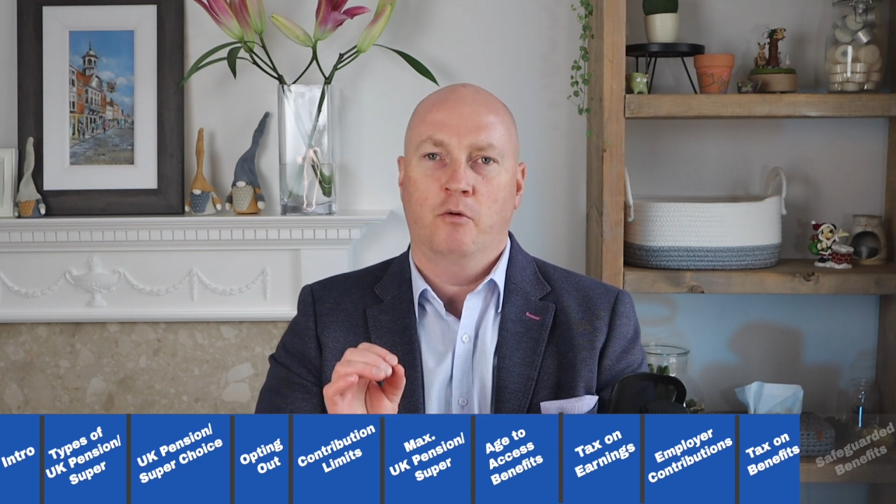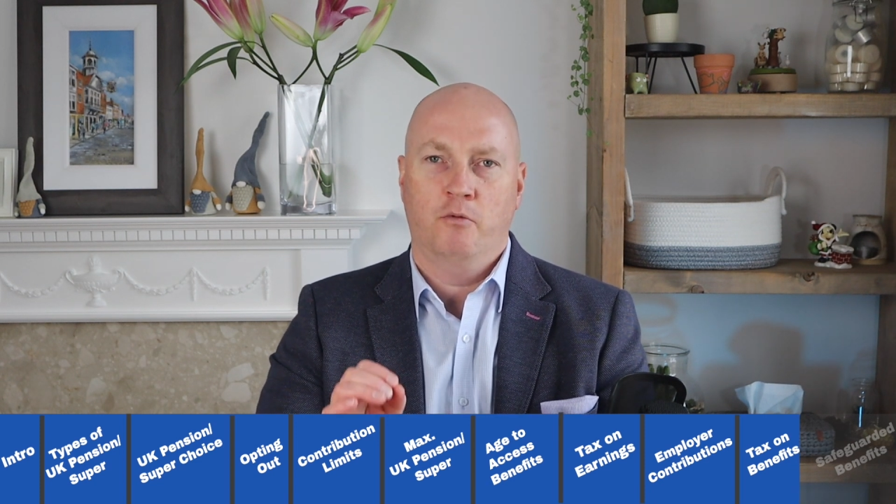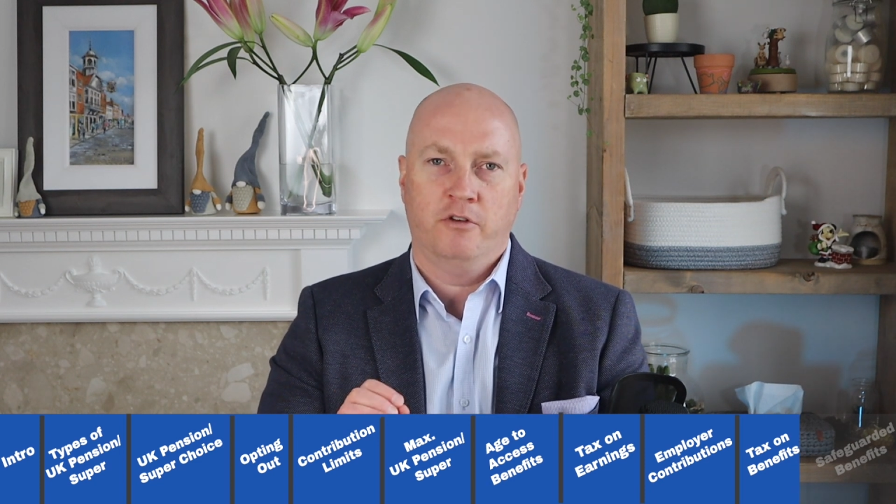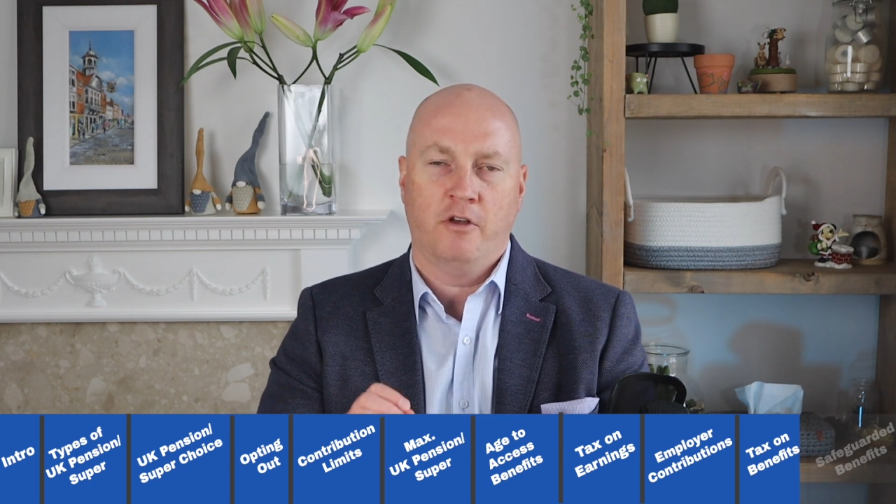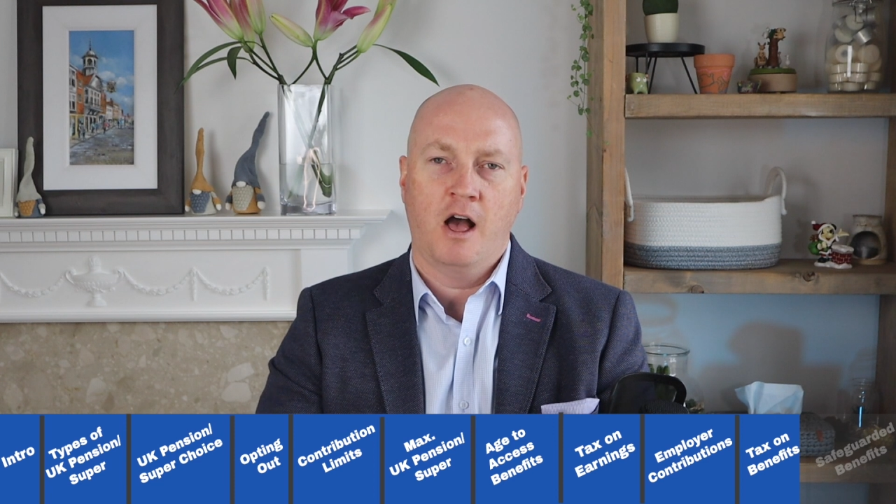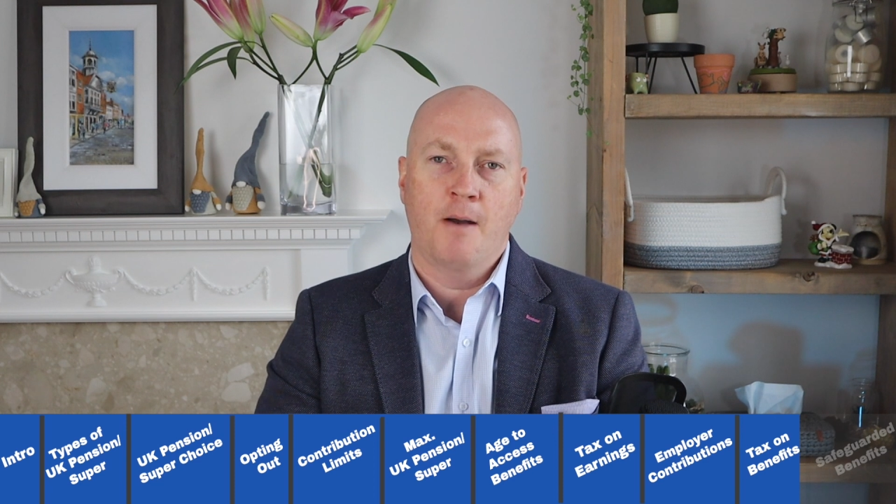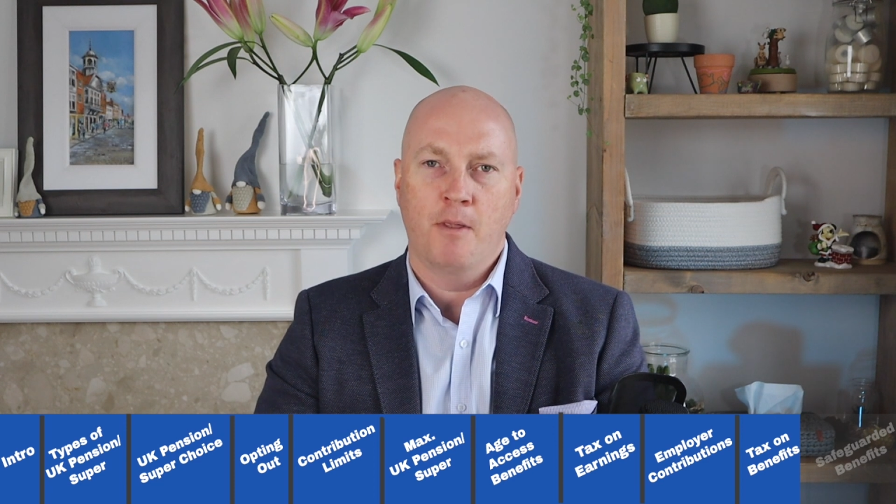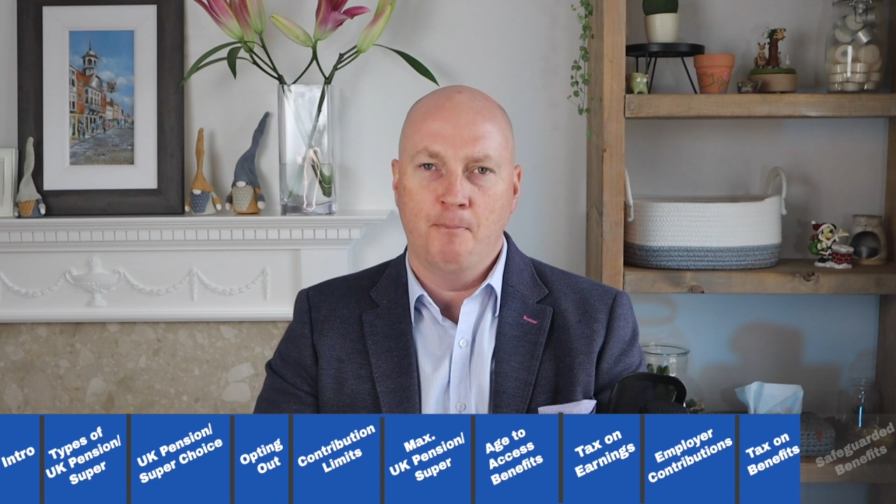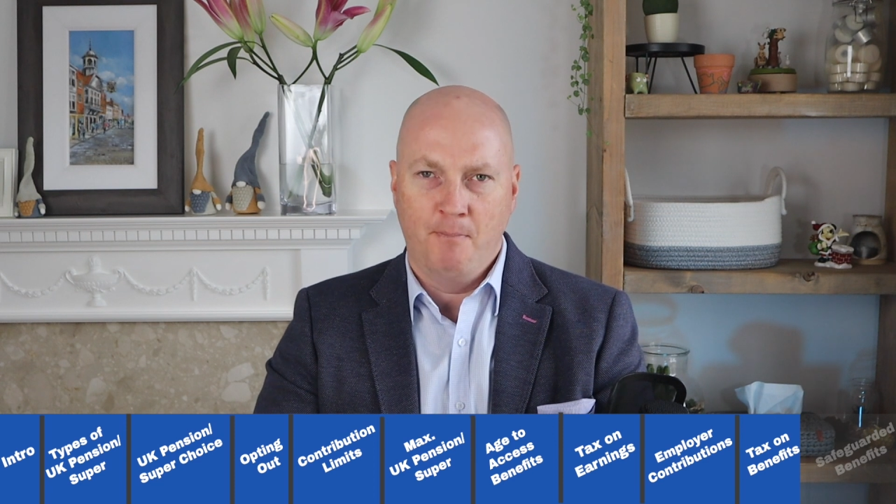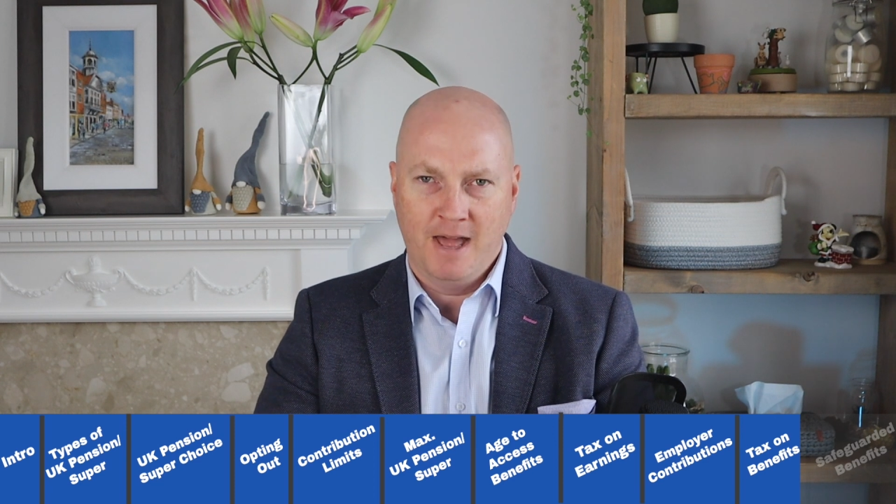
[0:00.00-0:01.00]

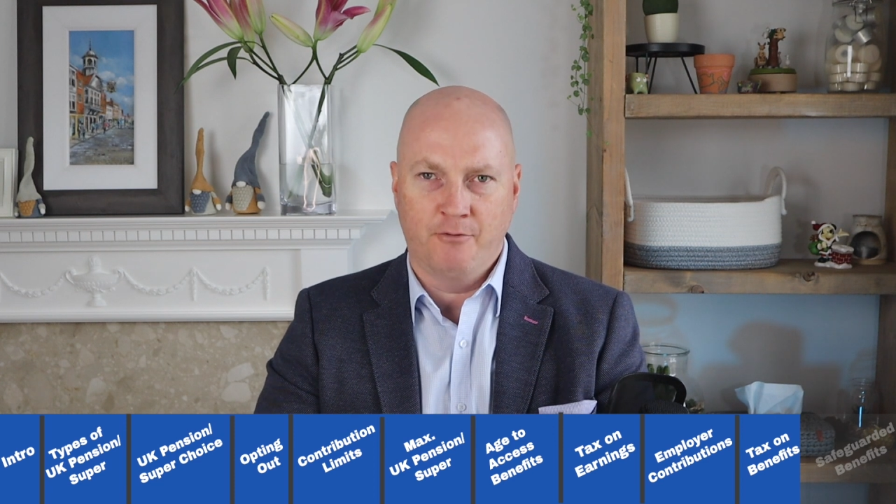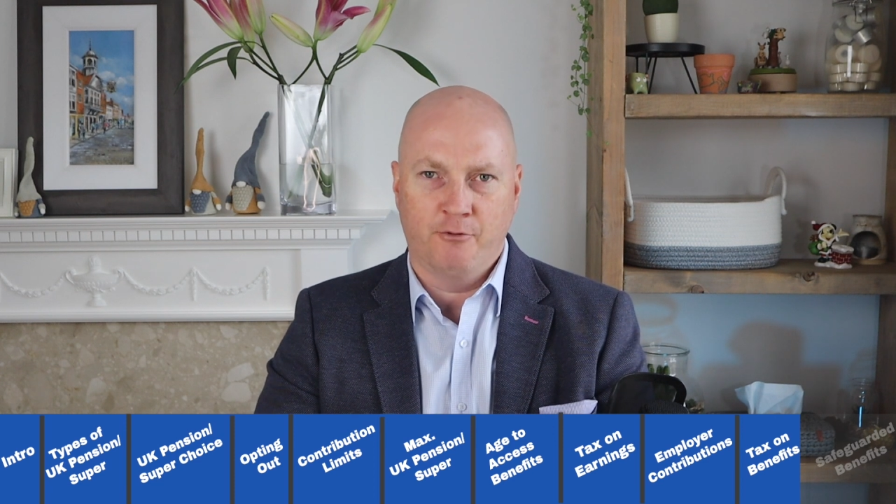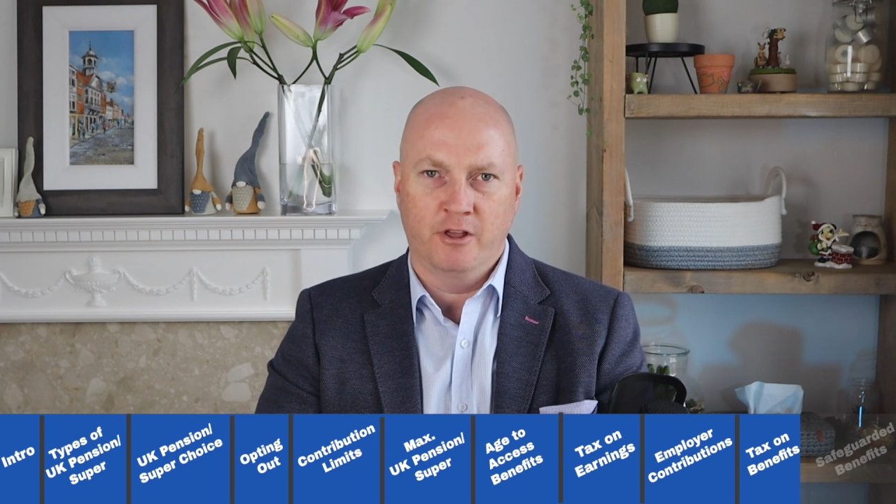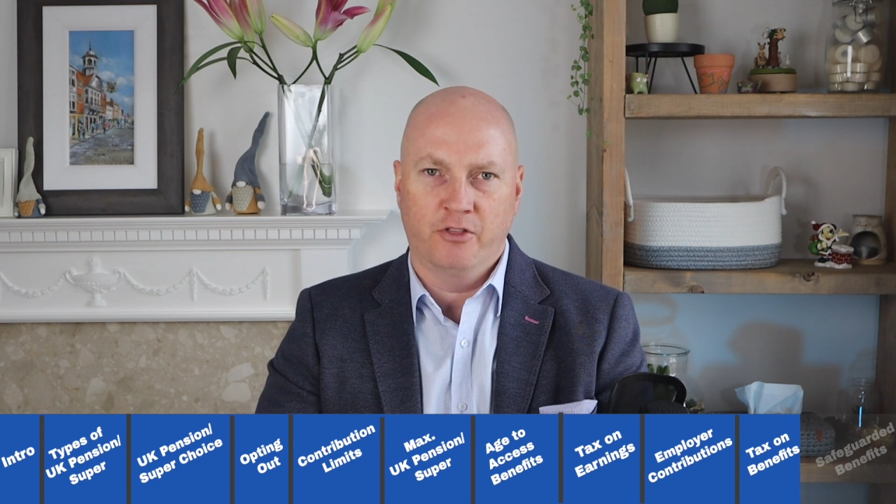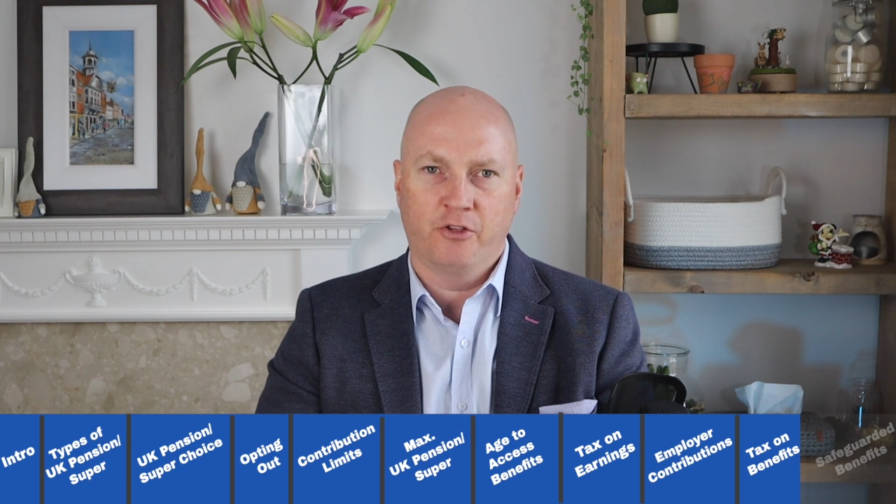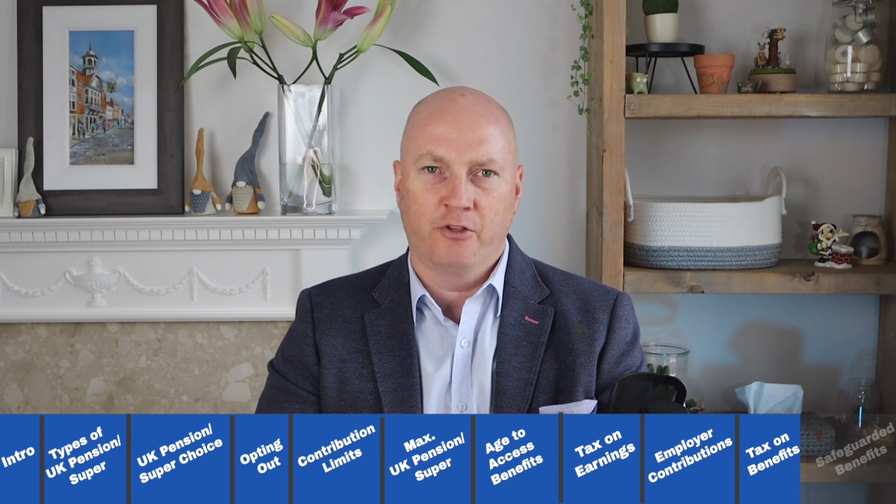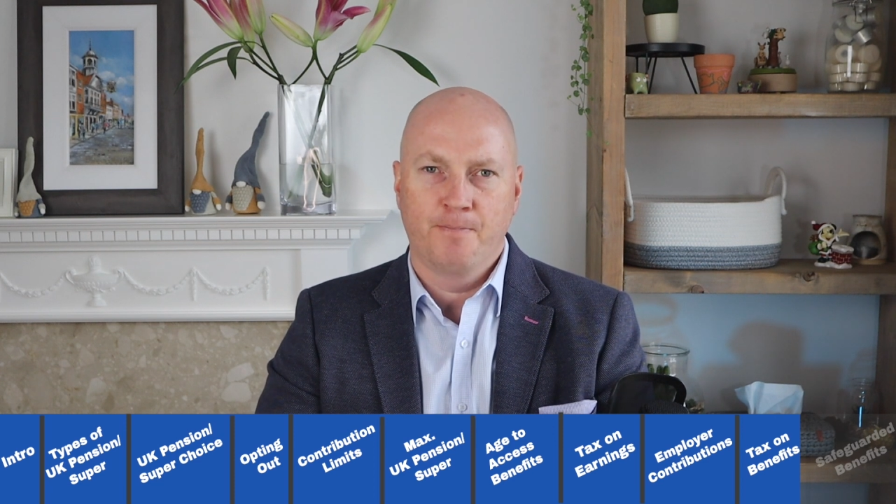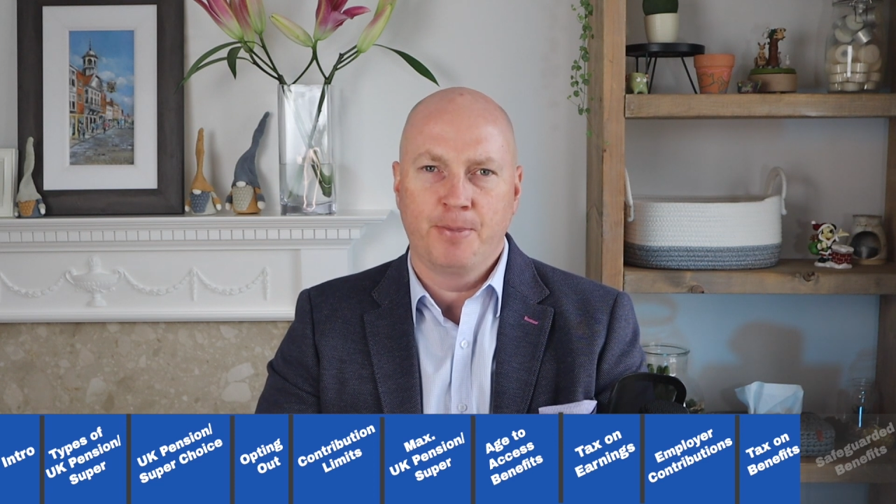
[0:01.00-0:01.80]
retirement benefits,